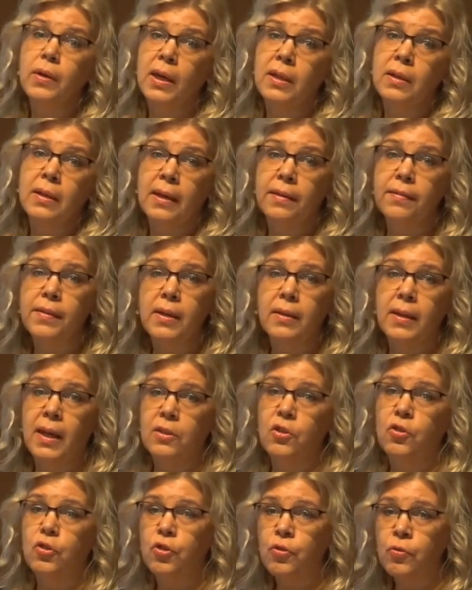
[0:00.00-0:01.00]
I think
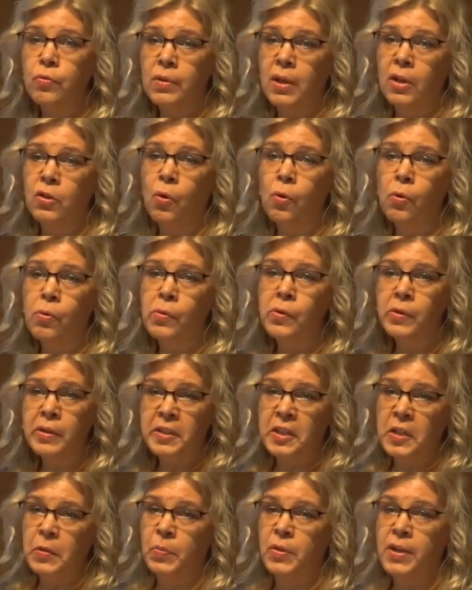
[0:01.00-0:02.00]
that's true, that all
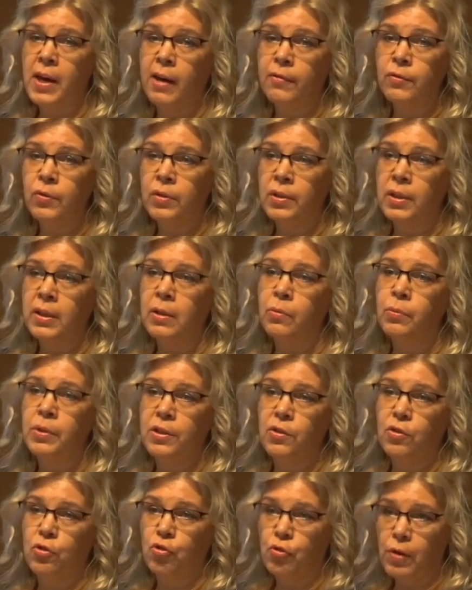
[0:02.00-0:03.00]
organisms have to deal
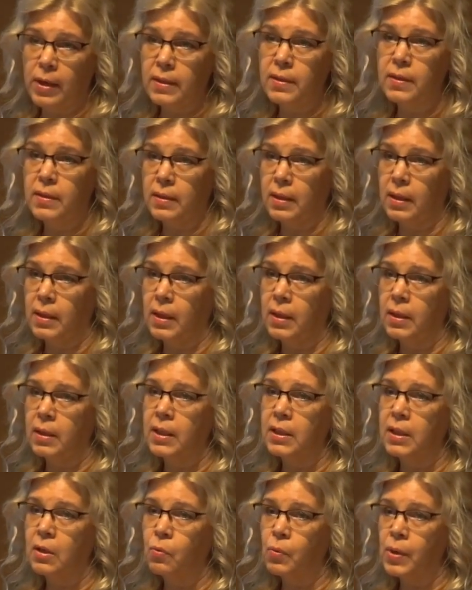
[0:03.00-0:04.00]
with stress
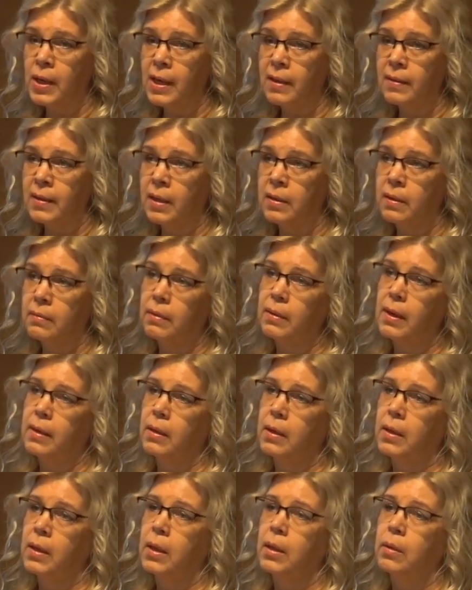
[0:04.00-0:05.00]
in a way that
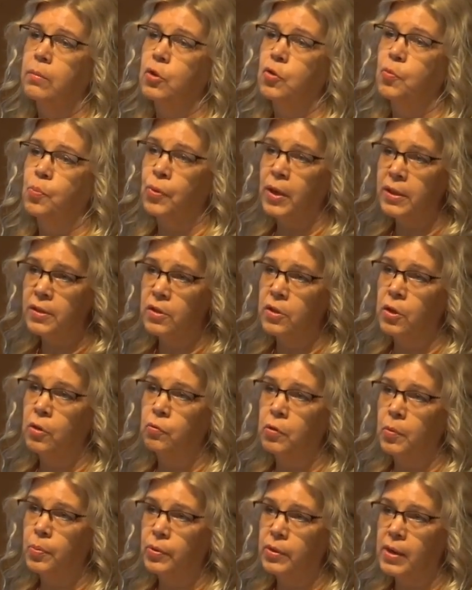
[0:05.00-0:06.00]
suppresses
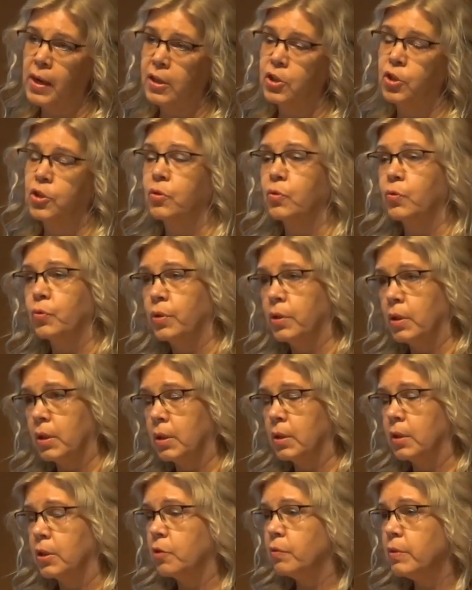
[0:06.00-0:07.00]
their reproduction to
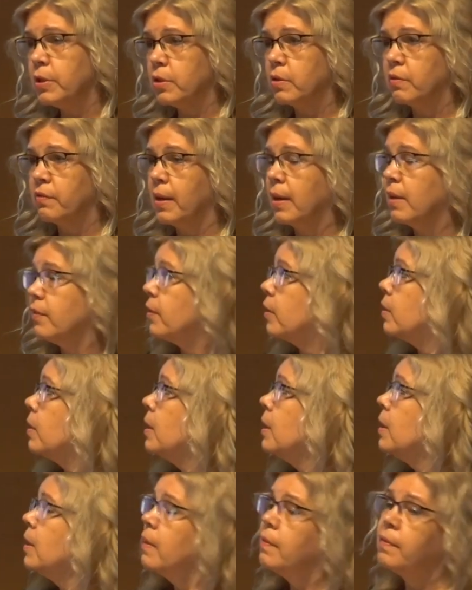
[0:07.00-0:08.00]
increase survival,
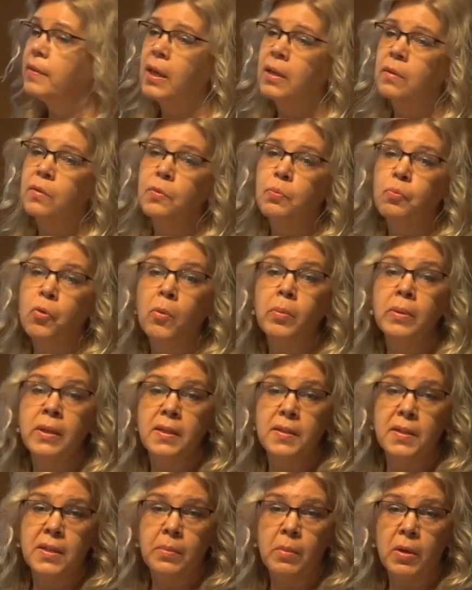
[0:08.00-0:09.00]
then
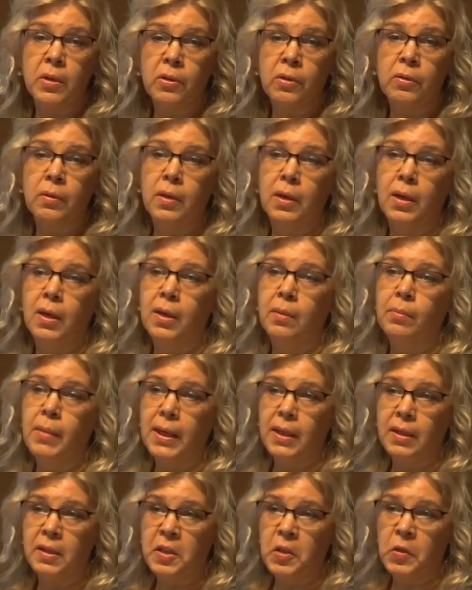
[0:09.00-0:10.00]
probably similar
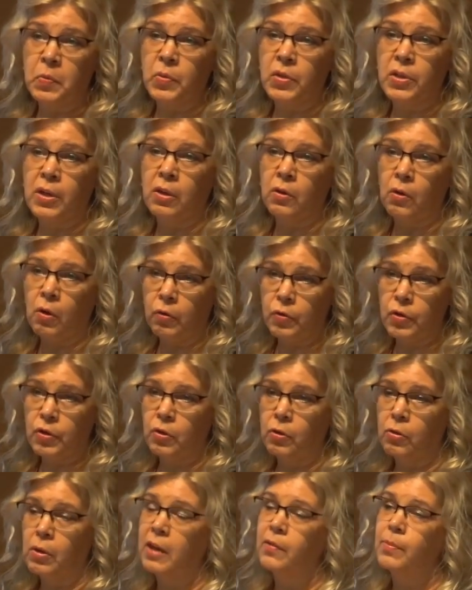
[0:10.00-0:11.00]
mechanisms
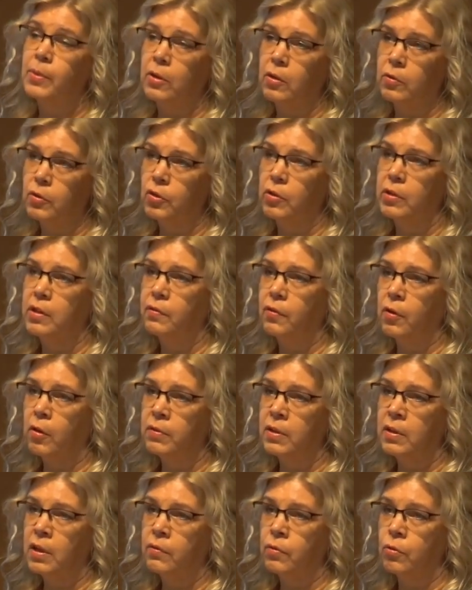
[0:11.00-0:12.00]
have been also
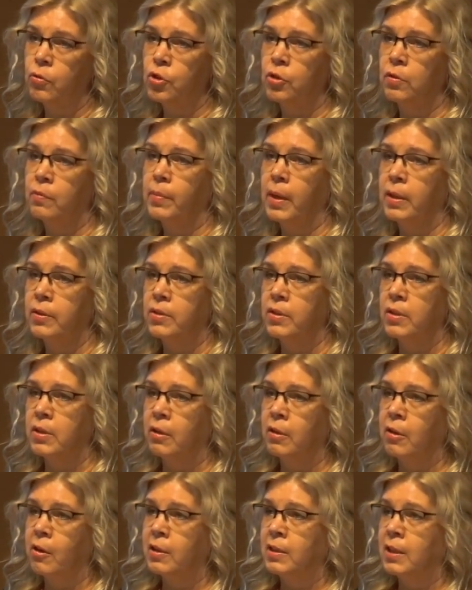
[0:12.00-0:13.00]
involved in the evolution of
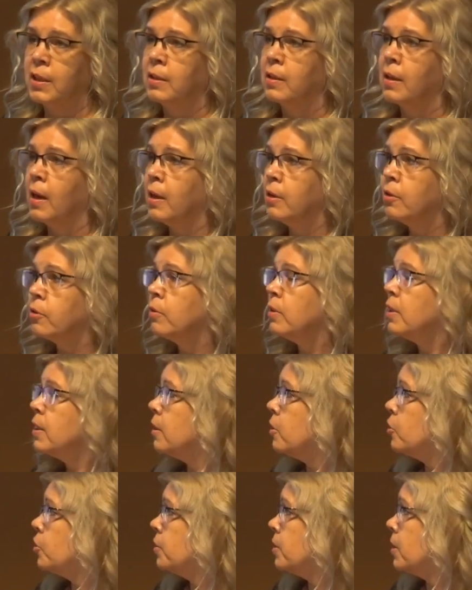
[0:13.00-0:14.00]
multicellularity in other
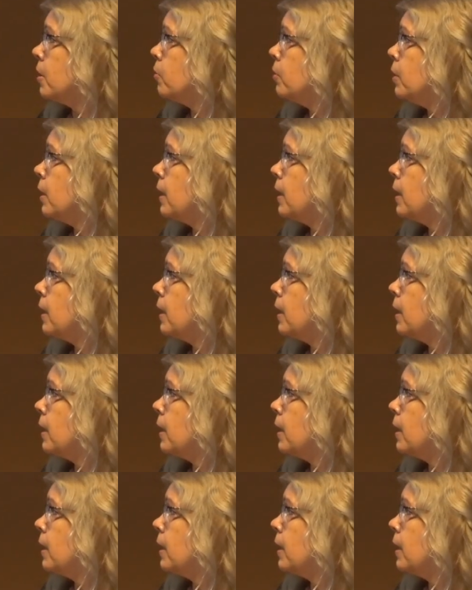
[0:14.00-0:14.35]
lineages, including